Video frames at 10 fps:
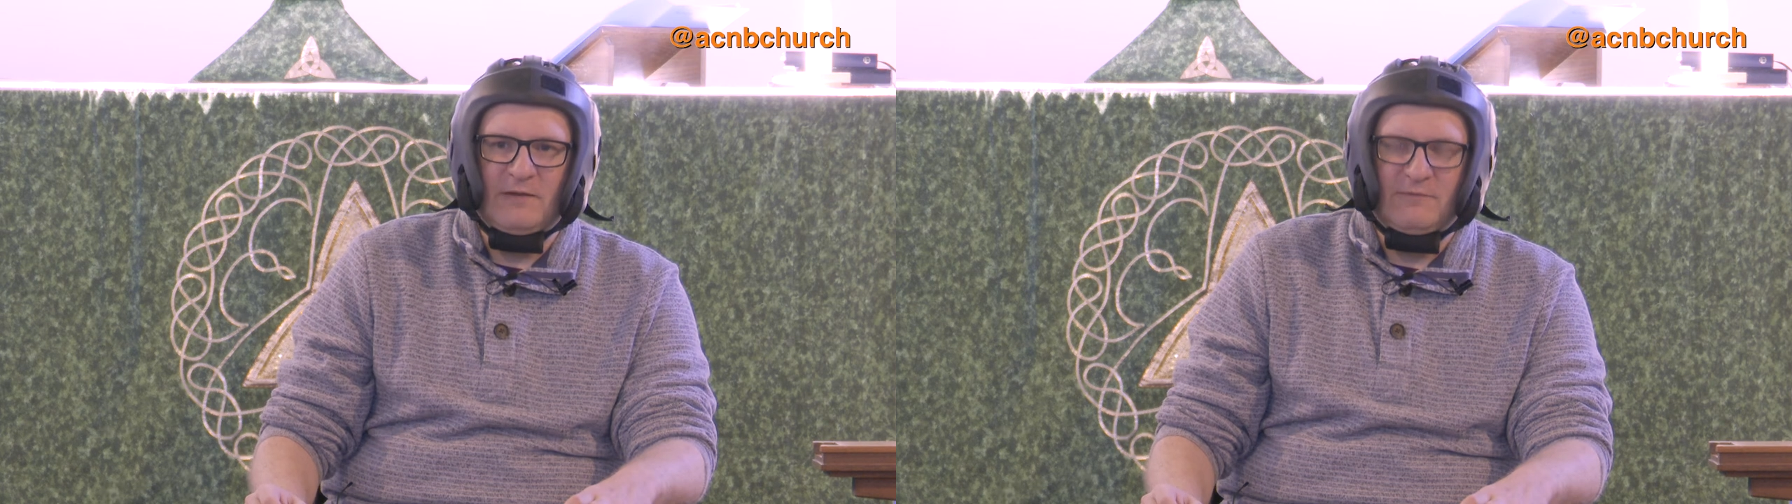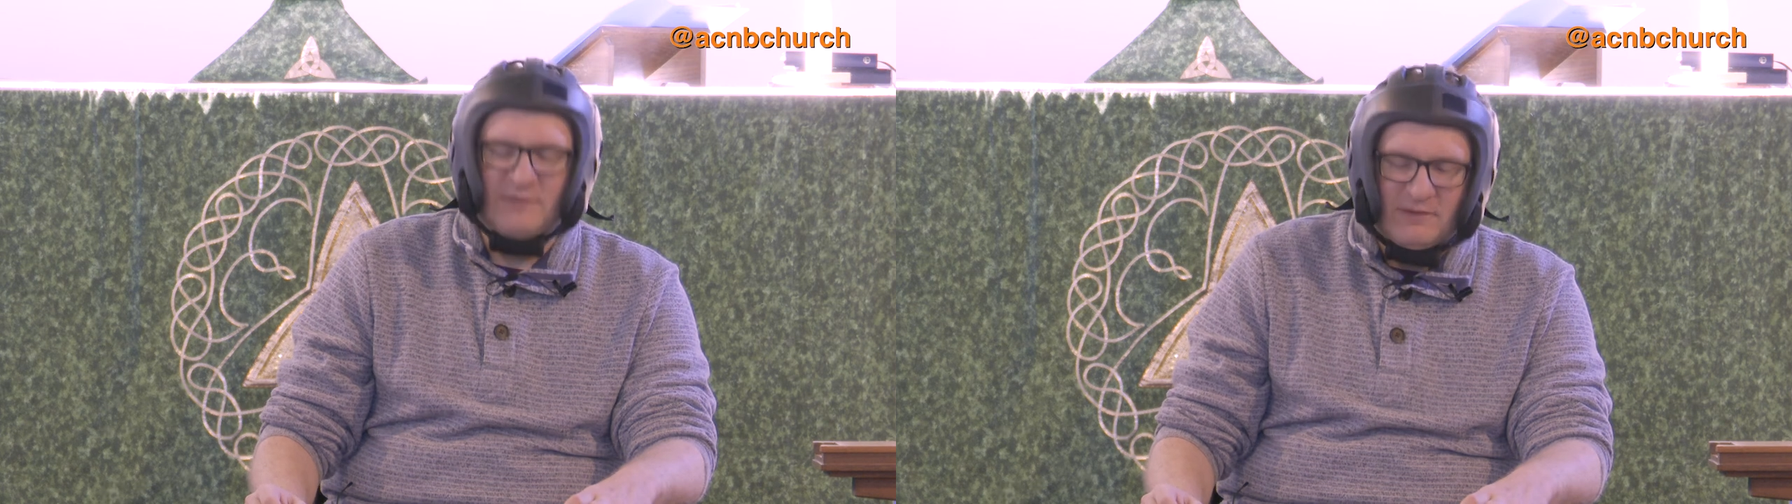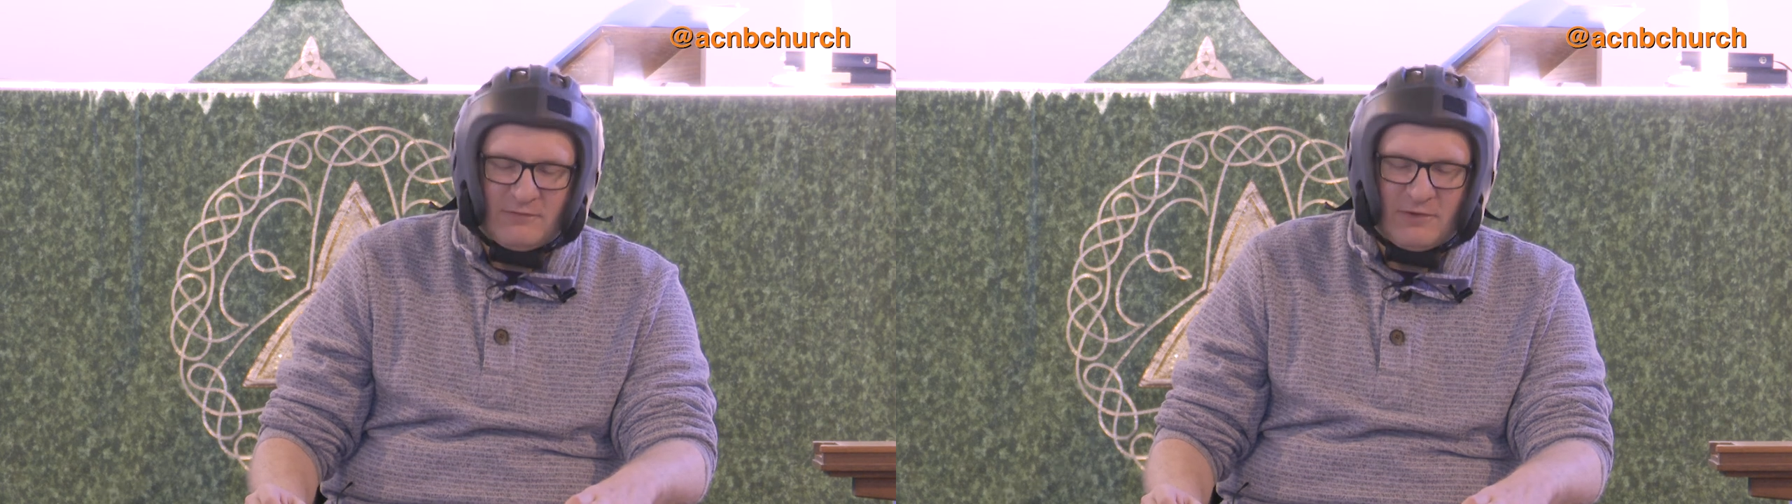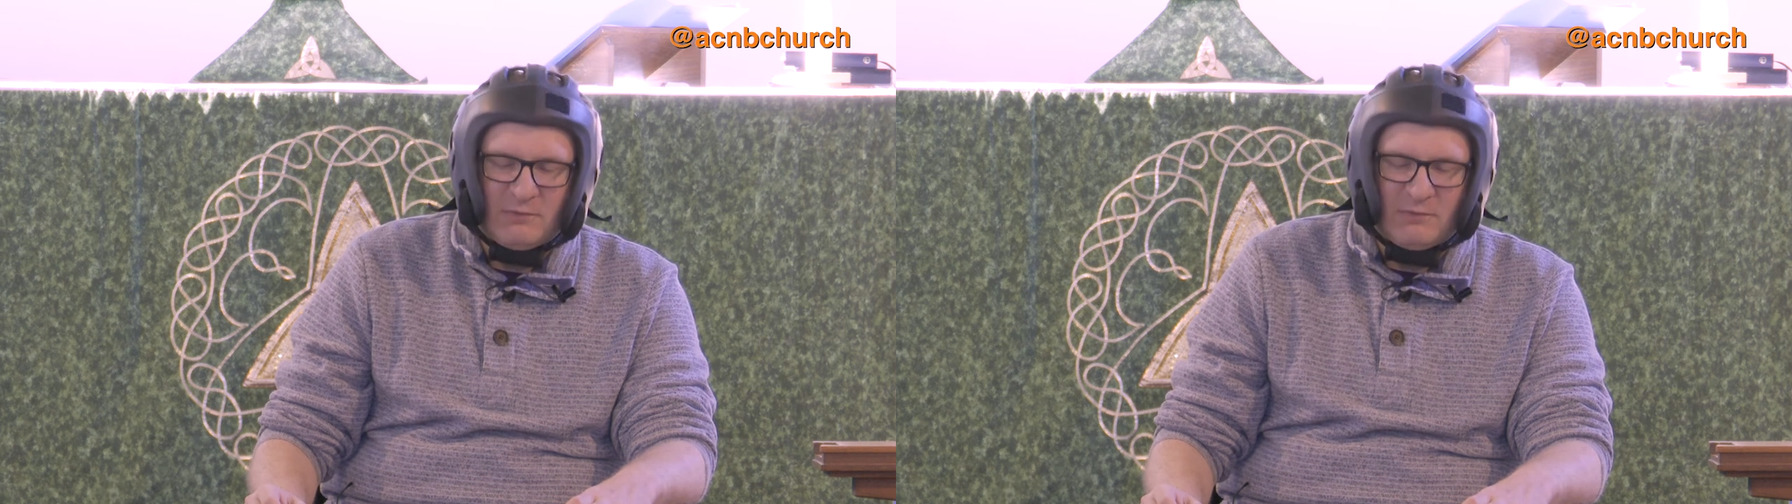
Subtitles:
Thank you very